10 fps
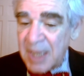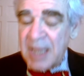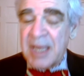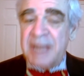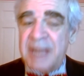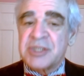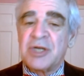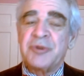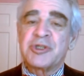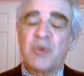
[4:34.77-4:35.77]
And
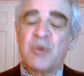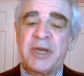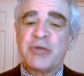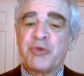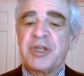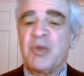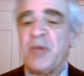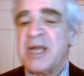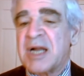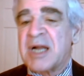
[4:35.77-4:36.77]
so the 23 that
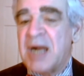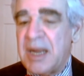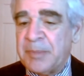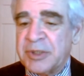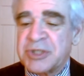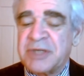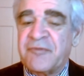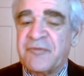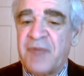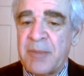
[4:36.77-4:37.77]
we accomplished in
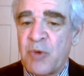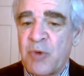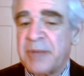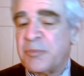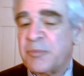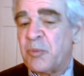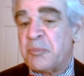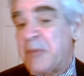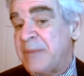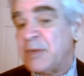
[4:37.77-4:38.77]
February
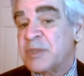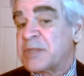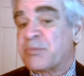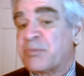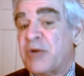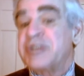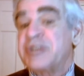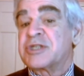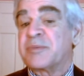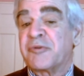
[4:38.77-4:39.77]
maybe was a price
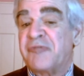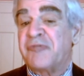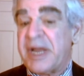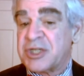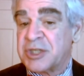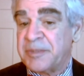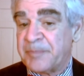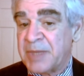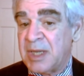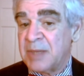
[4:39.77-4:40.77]
to perfection,
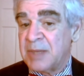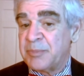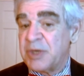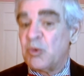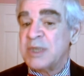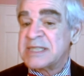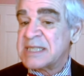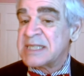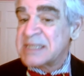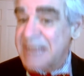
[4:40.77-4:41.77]
but it was
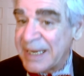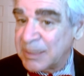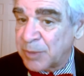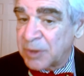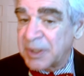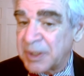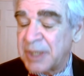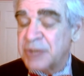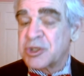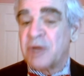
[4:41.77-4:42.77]
sustainable
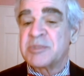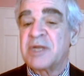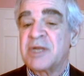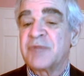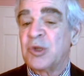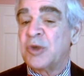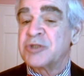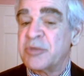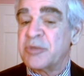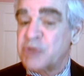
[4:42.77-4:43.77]
in terms of the long
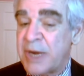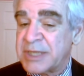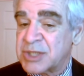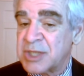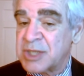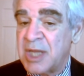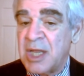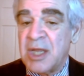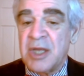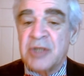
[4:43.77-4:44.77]
term trends.
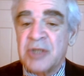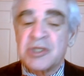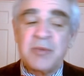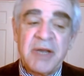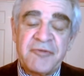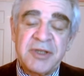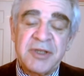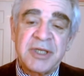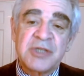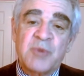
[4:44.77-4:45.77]
So, my
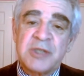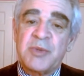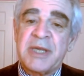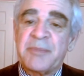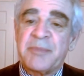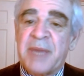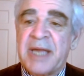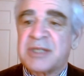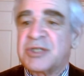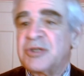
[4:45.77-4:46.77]
feeling is once we get
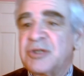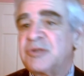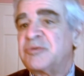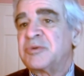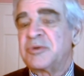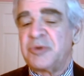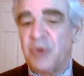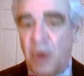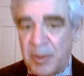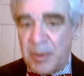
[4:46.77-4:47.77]
back to
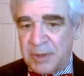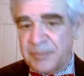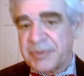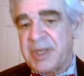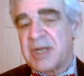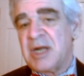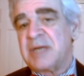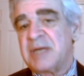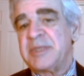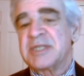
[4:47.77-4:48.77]
normal, the
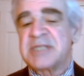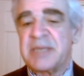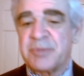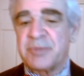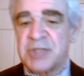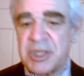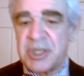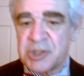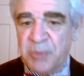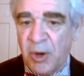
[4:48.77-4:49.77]
economy is 10%
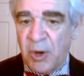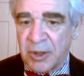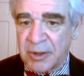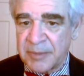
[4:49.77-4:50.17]
smaller.